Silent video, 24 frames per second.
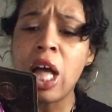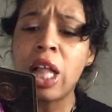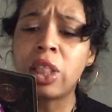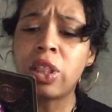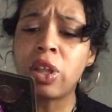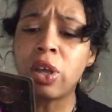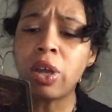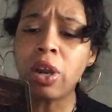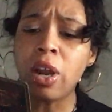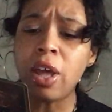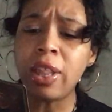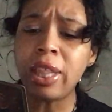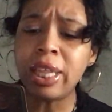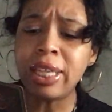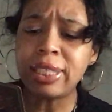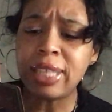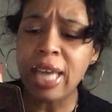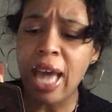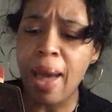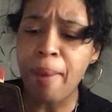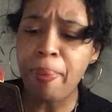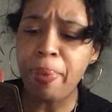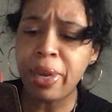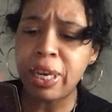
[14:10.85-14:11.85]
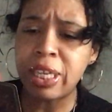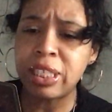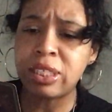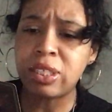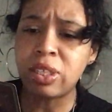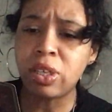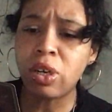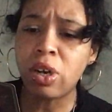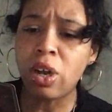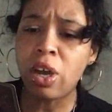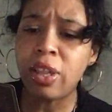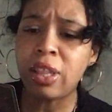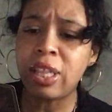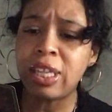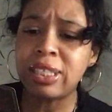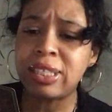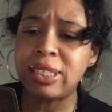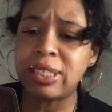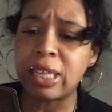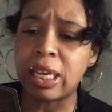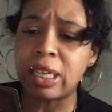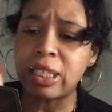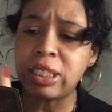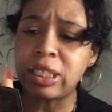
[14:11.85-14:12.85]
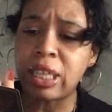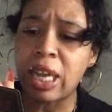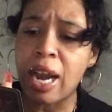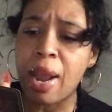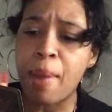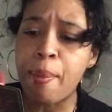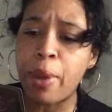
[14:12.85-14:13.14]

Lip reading: Look at all this happiness. Look at all this sunshine.